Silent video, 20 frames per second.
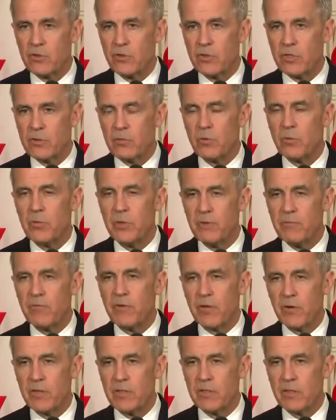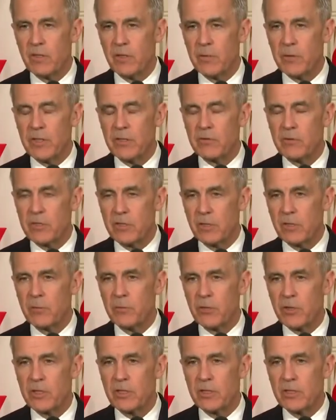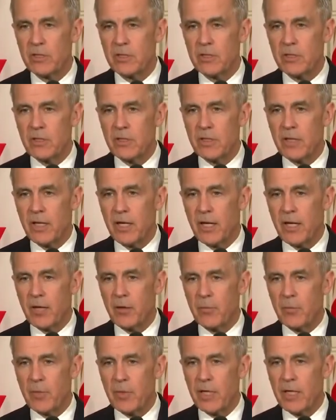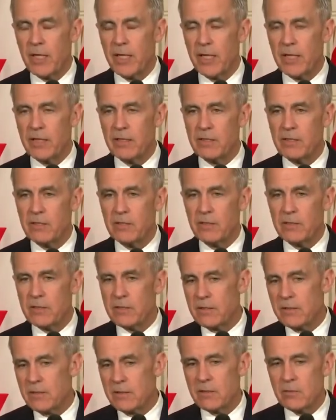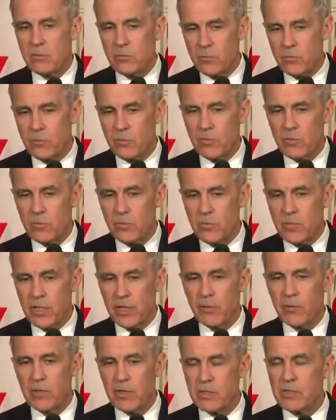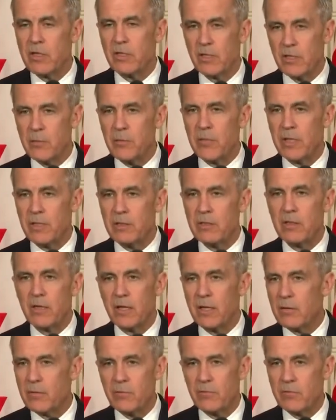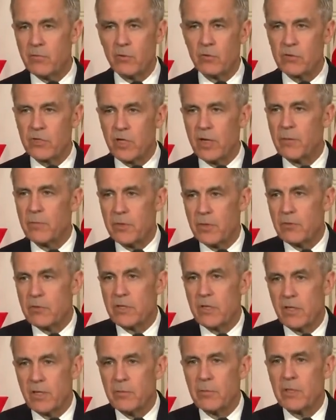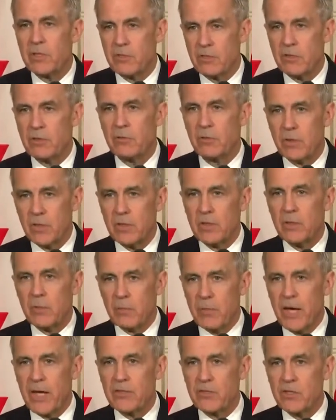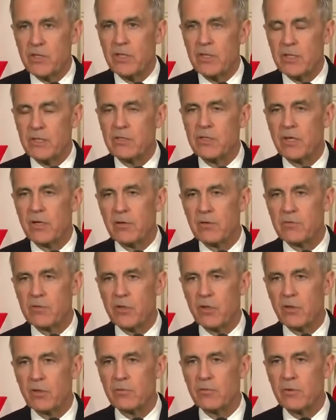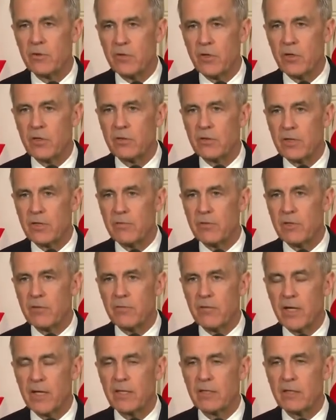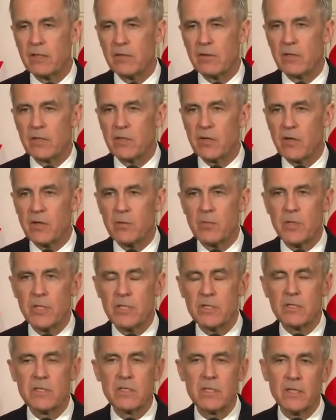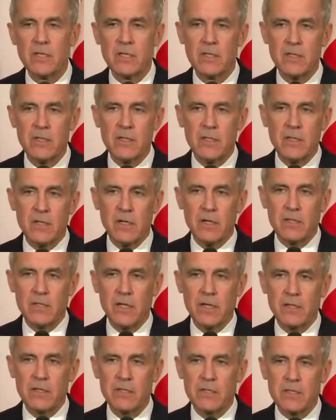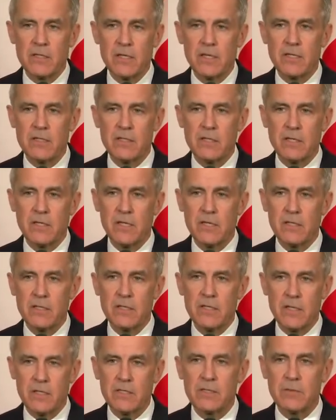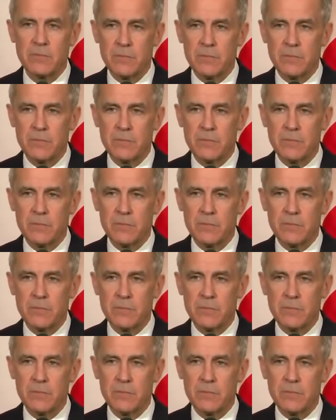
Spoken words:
So this will be very deliberate, and there is a limit, full stop. There is a limit to matching these tariffs dollar for dollar, given the fact that our economy is a tenth the size of the United States.